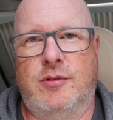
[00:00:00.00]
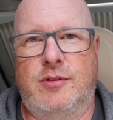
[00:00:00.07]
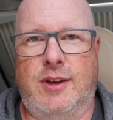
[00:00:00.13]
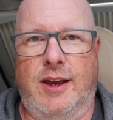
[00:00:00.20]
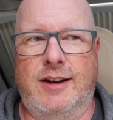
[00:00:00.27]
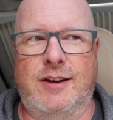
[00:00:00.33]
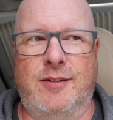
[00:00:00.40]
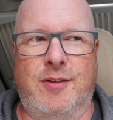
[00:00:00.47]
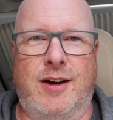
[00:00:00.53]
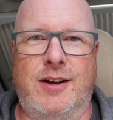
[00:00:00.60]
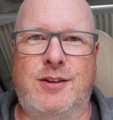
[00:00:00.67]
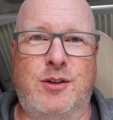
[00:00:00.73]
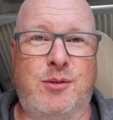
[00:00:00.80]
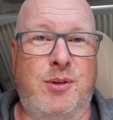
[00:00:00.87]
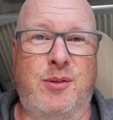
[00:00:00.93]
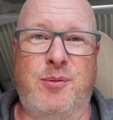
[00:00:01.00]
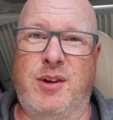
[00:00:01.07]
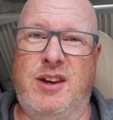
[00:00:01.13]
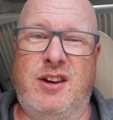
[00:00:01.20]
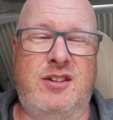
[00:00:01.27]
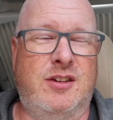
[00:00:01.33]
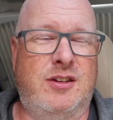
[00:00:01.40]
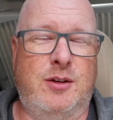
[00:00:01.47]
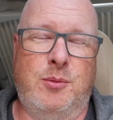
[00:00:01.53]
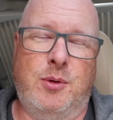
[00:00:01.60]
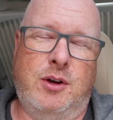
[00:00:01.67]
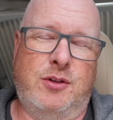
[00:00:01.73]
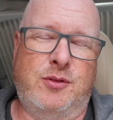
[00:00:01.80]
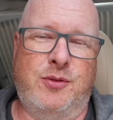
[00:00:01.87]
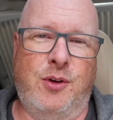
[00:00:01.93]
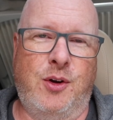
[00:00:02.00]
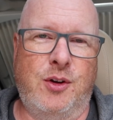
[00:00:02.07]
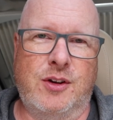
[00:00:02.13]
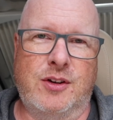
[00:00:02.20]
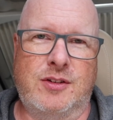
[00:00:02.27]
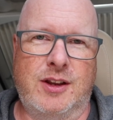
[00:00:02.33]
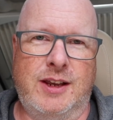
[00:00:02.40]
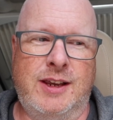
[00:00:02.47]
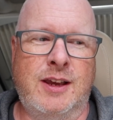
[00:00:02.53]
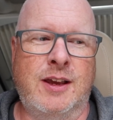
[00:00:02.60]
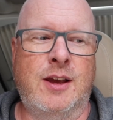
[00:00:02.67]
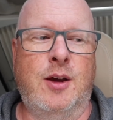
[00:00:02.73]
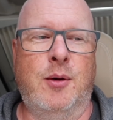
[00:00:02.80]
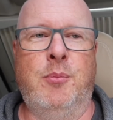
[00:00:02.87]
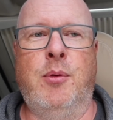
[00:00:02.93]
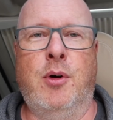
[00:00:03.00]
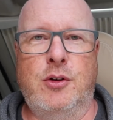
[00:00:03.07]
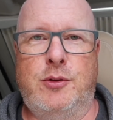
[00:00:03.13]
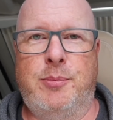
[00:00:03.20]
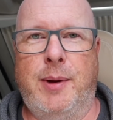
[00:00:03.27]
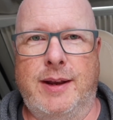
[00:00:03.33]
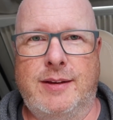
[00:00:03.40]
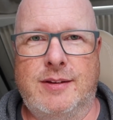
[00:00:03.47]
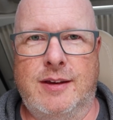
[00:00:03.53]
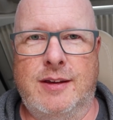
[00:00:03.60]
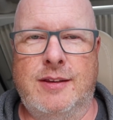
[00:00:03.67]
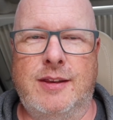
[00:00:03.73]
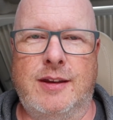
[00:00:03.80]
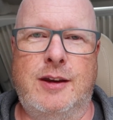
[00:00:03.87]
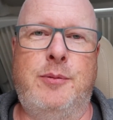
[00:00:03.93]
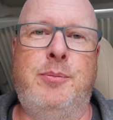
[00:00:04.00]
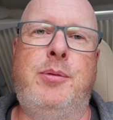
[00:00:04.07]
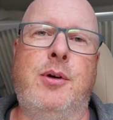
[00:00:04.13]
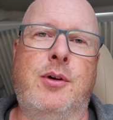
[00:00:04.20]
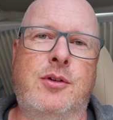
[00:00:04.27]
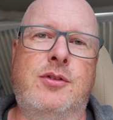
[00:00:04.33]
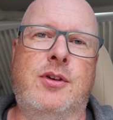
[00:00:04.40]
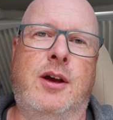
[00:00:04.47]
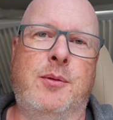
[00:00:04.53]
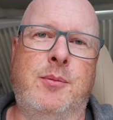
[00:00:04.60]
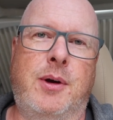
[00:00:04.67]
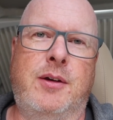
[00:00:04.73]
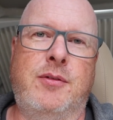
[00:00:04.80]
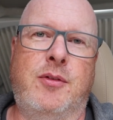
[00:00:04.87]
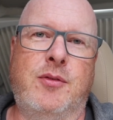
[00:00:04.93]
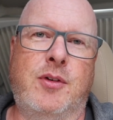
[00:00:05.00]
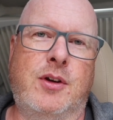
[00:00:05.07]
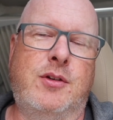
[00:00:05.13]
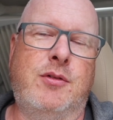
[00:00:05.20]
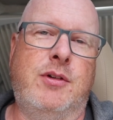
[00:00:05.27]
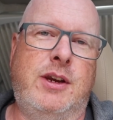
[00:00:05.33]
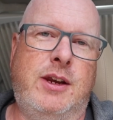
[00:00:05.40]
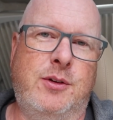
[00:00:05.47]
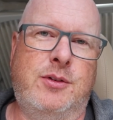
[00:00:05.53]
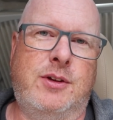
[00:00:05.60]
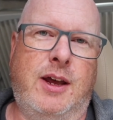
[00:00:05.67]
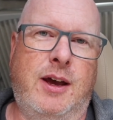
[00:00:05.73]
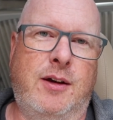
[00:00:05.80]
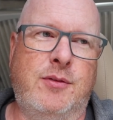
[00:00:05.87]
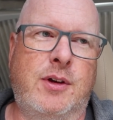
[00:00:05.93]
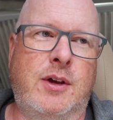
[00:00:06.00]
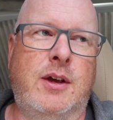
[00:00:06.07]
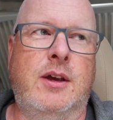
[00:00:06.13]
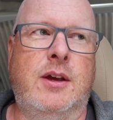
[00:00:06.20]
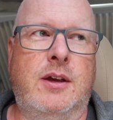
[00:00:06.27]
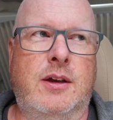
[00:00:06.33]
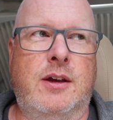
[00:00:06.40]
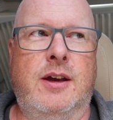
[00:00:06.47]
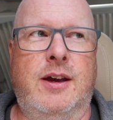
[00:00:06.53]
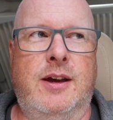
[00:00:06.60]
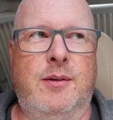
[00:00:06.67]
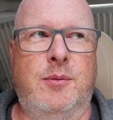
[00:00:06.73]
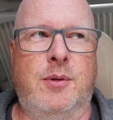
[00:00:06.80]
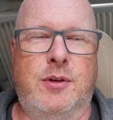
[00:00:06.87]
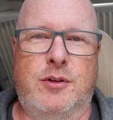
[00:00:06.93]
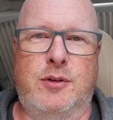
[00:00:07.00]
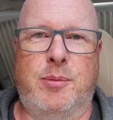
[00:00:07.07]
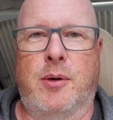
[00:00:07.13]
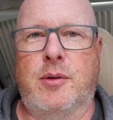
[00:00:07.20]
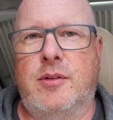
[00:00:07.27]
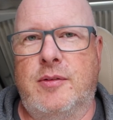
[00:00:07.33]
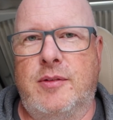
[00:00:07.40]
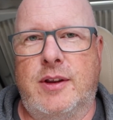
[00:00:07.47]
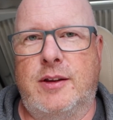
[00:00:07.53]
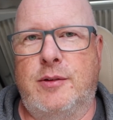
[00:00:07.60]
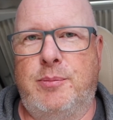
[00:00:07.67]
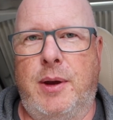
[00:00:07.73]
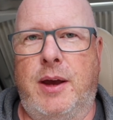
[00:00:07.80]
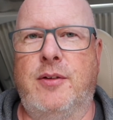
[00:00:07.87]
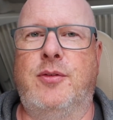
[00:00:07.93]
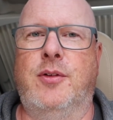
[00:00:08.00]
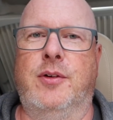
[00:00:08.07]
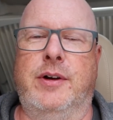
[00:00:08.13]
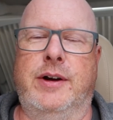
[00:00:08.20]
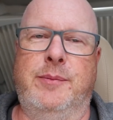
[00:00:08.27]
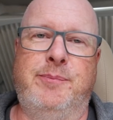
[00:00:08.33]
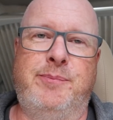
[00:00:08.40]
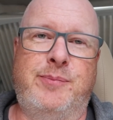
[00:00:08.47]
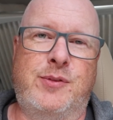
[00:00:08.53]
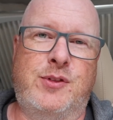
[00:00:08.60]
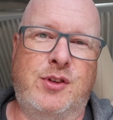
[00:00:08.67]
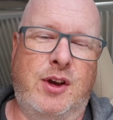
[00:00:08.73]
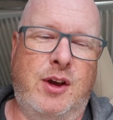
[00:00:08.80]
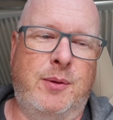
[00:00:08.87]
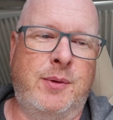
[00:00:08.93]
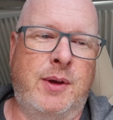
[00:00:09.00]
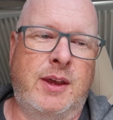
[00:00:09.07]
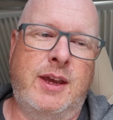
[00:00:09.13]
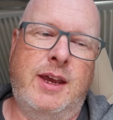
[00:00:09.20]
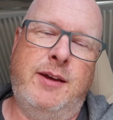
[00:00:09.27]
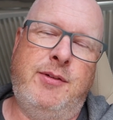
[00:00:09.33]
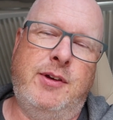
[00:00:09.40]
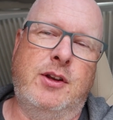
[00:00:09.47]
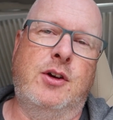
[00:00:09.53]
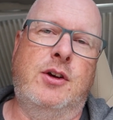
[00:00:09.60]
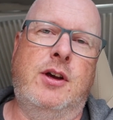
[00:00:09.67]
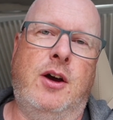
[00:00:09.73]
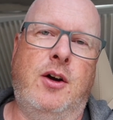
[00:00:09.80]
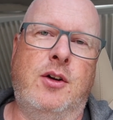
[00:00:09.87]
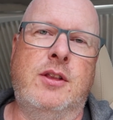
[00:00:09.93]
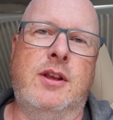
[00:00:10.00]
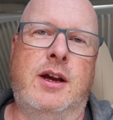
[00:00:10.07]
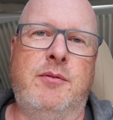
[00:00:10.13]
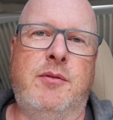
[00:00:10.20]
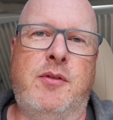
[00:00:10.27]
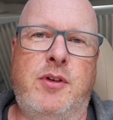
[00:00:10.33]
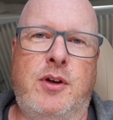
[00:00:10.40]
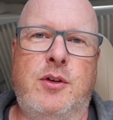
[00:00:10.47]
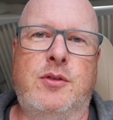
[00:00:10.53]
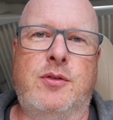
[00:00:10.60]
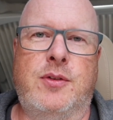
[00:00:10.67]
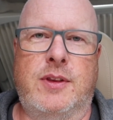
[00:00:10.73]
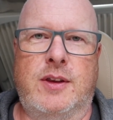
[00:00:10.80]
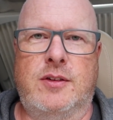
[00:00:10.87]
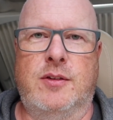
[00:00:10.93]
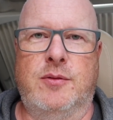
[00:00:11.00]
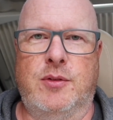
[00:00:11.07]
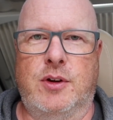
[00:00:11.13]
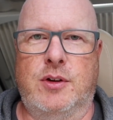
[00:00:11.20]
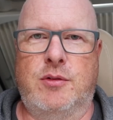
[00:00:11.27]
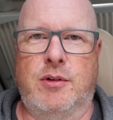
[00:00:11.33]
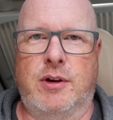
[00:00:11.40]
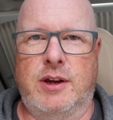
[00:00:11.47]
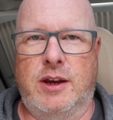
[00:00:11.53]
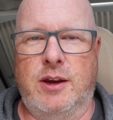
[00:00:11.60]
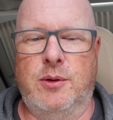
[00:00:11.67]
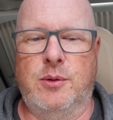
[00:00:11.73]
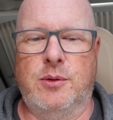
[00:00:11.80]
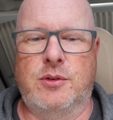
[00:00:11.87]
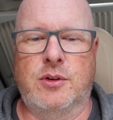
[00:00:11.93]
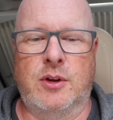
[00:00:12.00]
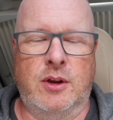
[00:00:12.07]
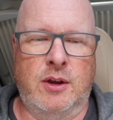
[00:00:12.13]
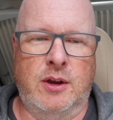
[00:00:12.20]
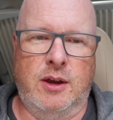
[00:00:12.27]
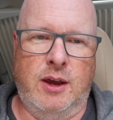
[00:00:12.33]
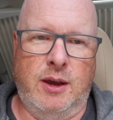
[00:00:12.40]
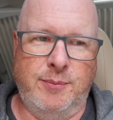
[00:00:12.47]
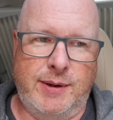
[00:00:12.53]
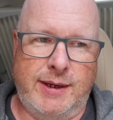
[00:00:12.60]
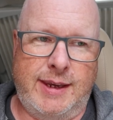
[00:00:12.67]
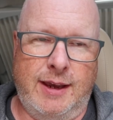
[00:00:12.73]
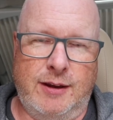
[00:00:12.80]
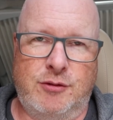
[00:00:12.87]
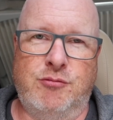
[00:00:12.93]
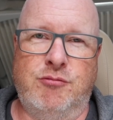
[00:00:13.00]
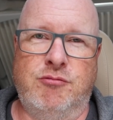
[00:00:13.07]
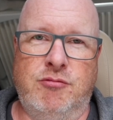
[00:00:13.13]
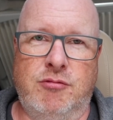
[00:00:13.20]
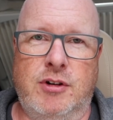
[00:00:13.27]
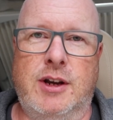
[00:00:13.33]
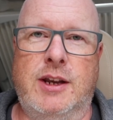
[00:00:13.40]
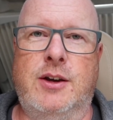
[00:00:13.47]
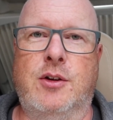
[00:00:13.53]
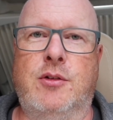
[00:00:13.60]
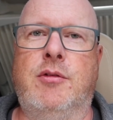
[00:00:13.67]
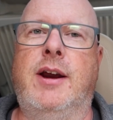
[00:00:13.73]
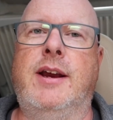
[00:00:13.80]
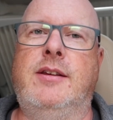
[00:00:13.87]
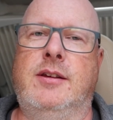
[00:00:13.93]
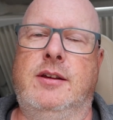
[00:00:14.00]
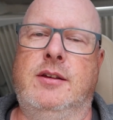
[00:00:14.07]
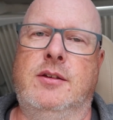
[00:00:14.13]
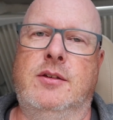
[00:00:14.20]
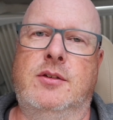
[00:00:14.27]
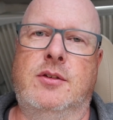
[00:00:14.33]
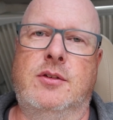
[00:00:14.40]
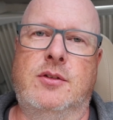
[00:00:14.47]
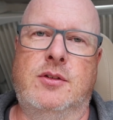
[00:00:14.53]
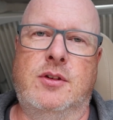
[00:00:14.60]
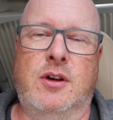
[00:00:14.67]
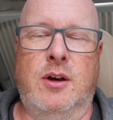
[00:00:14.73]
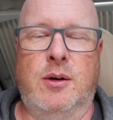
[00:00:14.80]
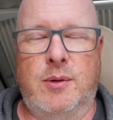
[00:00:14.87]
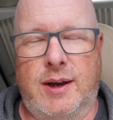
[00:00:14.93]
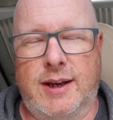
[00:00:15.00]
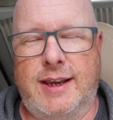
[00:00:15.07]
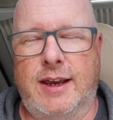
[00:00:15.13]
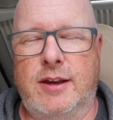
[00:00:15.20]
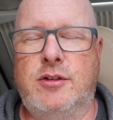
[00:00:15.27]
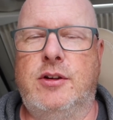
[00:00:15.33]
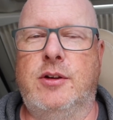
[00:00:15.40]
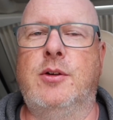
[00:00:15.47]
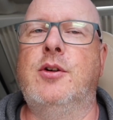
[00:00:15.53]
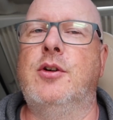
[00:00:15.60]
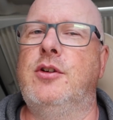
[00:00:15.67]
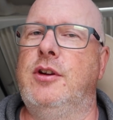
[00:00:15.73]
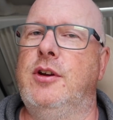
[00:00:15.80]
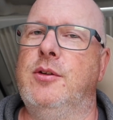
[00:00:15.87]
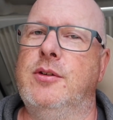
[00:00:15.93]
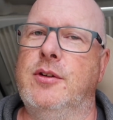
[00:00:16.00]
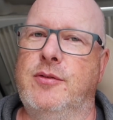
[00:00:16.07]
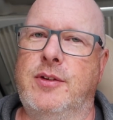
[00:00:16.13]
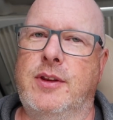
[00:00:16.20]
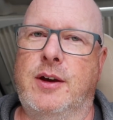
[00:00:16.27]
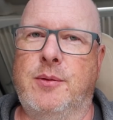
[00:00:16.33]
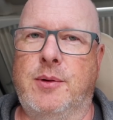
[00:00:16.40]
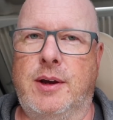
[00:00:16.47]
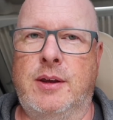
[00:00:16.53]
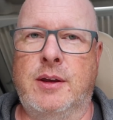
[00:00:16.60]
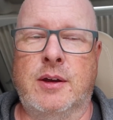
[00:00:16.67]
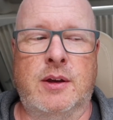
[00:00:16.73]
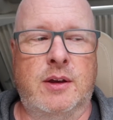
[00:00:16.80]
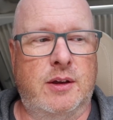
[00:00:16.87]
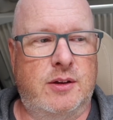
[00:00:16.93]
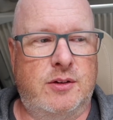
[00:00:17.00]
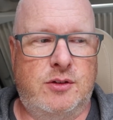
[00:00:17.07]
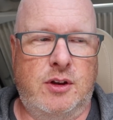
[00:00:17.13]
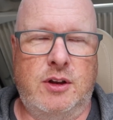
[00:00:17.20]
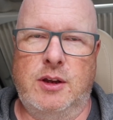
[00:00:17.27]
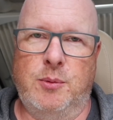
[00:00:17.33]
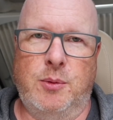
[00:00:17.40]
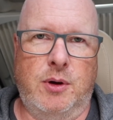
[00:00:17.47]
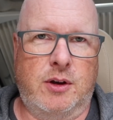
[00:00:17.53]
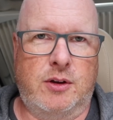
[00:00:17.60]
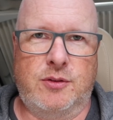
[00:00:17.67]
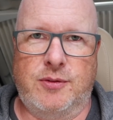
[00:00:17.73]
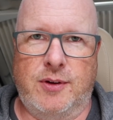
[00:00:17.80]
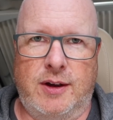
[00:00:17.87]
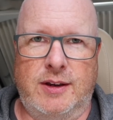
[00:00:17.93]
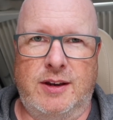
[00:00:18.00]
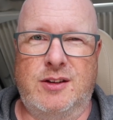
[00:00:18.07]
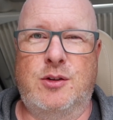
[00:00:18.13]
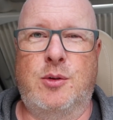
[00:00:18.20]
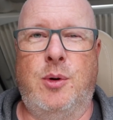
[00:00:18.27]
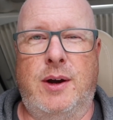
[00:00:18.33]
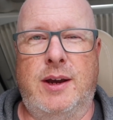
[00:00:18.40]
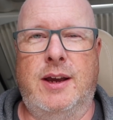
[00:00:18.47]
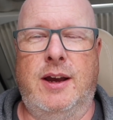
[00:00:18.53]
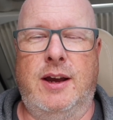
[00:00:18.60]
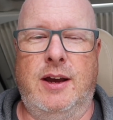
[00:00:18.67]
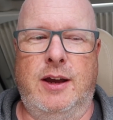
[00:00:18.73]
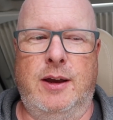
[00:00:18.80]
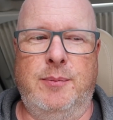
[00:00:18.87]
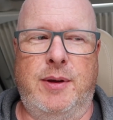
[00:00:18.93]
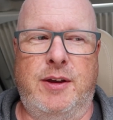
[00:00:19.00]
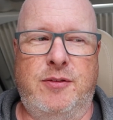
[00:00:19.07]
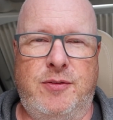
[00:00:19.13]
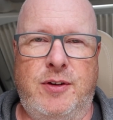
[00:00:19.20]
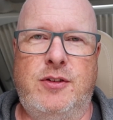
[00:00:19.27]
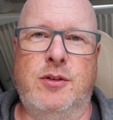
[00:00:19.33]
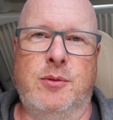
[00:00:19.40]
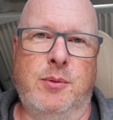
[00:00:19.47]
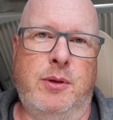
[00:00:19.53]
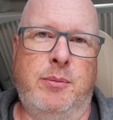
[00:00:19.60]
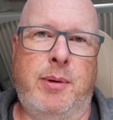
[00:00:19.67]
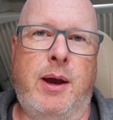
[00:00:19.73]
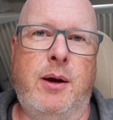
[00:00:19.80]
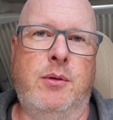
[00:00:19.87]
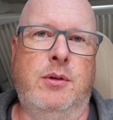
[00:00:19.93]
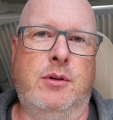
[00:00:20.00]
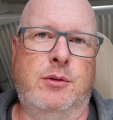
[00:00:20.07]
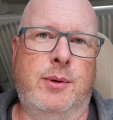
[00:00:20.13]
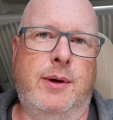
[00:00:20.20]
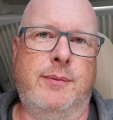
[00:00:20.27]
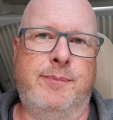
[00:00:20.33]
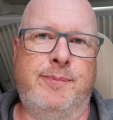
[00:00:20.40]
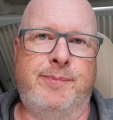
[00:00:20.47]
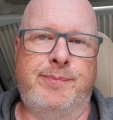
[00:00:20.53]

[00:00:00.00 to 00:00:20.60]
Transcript: tech devices with them and he says it works flawlessly, much better than his pure sine wave inverter he used to have, which supposedly is better for it. So if you look at online reviews for this inverter I use, it gets really good ratings. So I guess you could use it for that way. Certainly works fine. It's quite efficient with power as well.